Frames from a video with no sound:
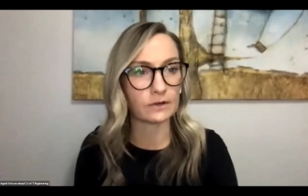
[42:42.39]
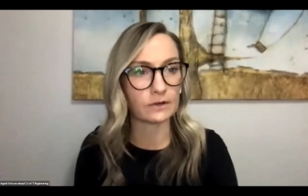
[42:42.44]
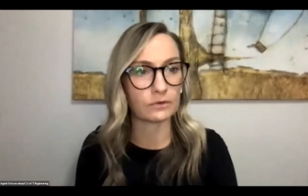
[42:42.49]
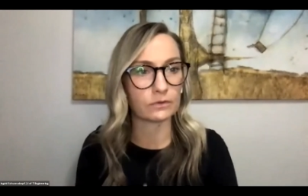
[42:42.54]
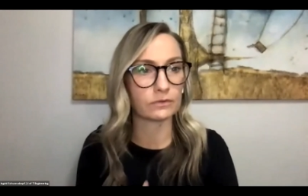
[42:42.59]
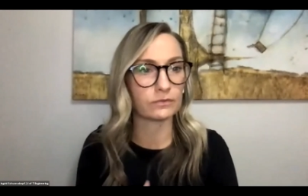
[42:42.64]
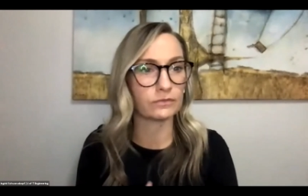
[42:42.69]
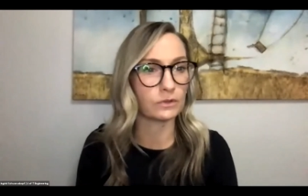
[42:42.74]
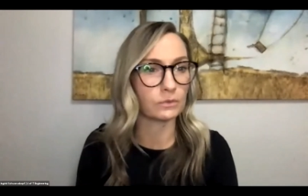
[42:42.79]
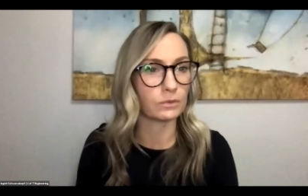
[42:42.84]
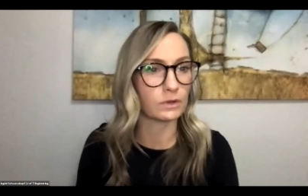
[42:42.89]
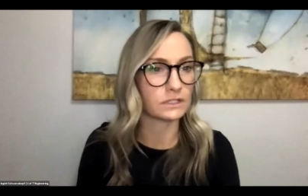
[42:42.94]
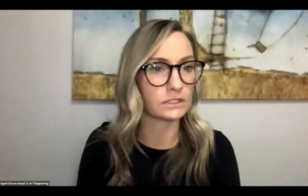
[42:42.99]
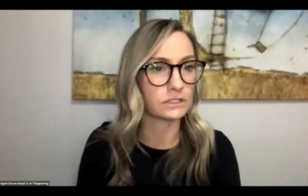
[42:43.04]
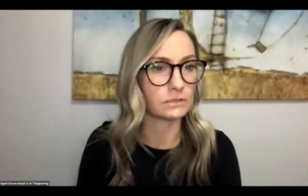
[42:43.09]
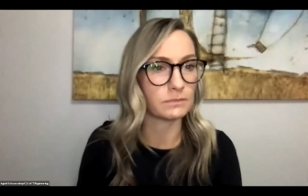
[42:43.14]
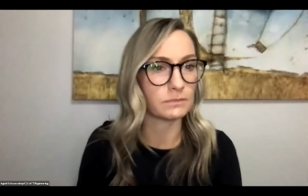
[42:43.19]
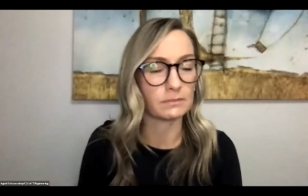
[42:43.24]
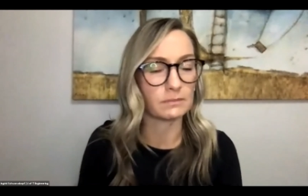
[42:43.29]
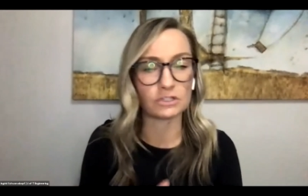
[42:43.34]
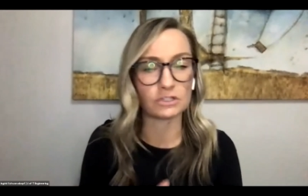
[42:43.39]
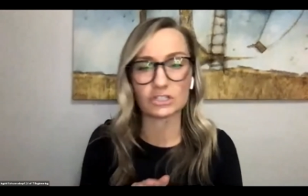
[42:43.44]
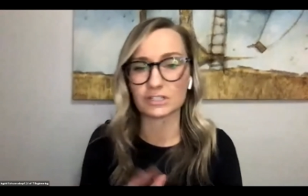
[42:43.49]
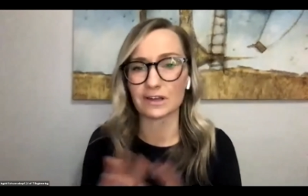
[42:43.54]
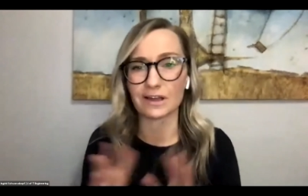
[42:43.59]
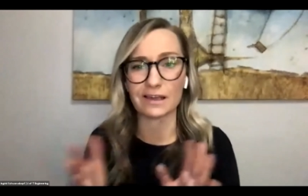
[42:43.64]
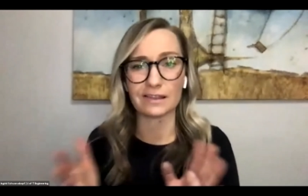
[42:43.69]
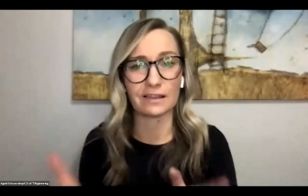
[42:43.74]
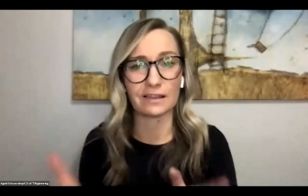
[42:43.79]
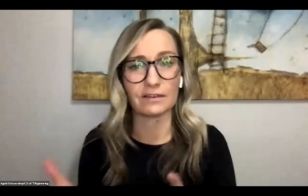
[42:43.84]
I don't know if you want to maybe
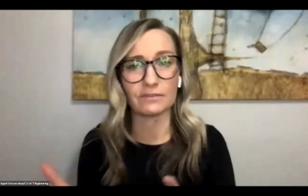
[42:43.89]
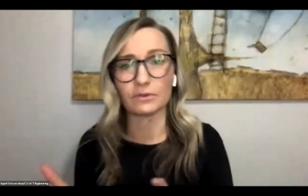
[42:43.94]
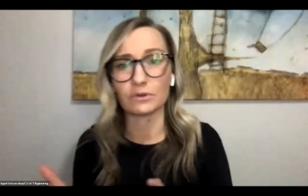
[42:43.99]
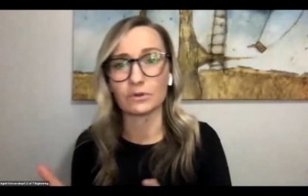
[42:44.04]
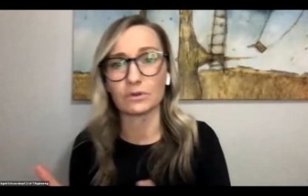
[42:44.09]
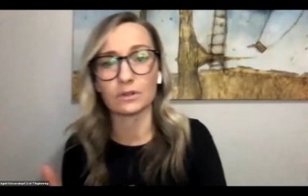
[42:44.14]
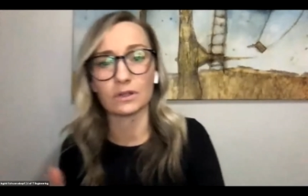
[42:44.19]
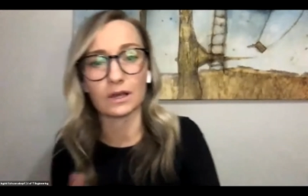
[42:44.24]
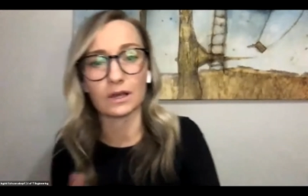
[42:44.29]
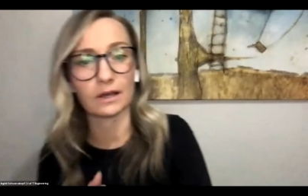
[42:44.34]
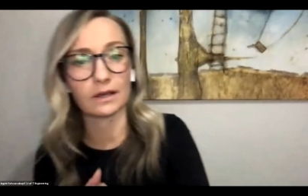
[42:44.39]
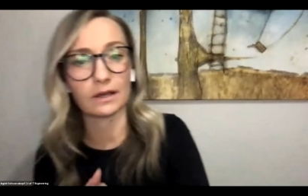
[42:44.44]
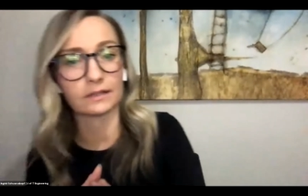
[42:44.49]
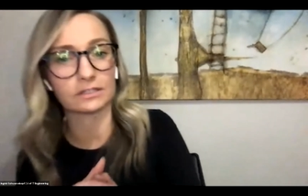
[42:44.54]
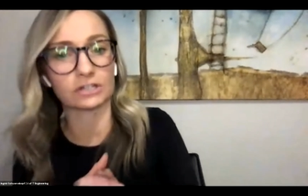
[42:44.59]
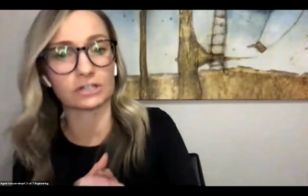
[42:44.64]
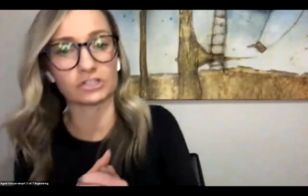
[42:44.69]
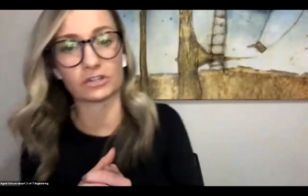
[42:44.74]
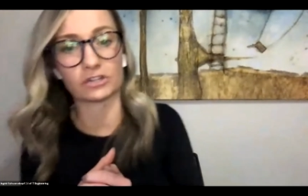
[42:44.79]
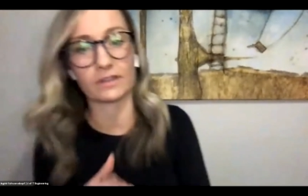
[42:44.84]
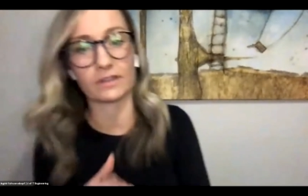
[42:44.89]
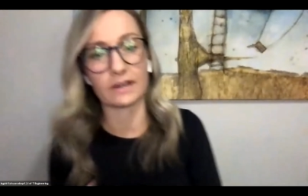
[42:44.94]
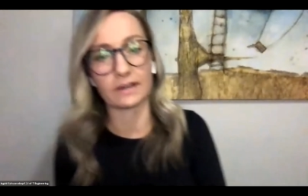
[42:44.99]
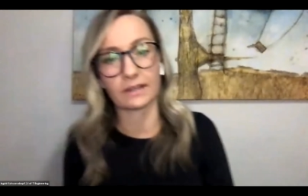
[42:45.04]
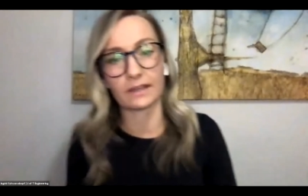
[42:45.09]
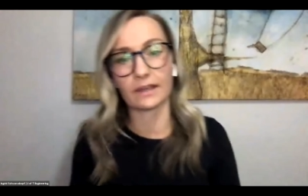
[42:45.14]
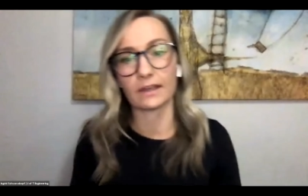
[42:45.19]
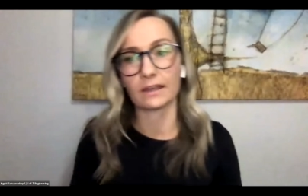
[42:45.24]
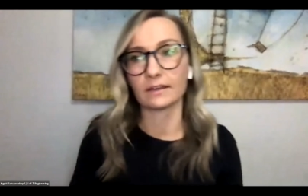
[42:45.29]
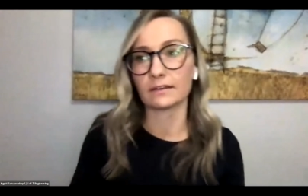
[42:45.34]
just high level touch on
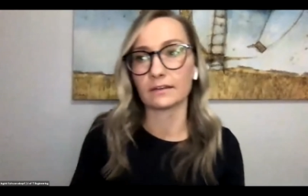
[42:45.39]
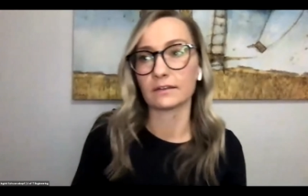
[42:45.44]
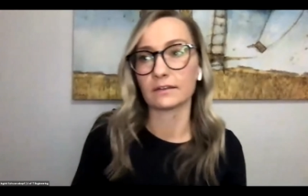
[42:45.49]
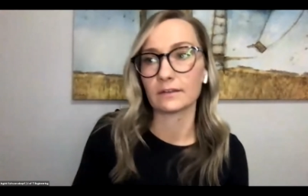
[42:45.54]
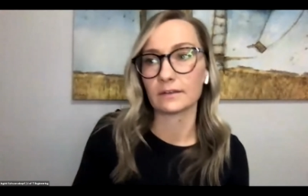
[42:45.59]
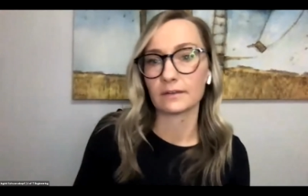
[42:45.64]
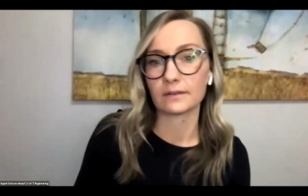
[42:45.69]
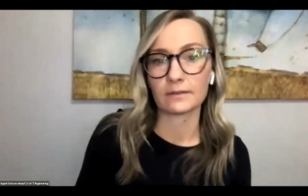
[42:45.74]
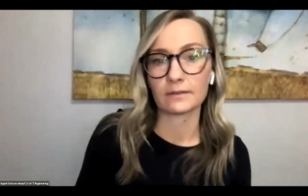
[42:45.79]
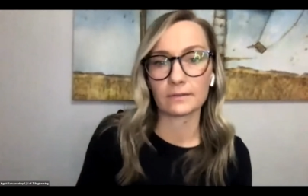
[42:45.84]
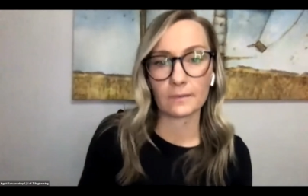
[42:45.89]
that again.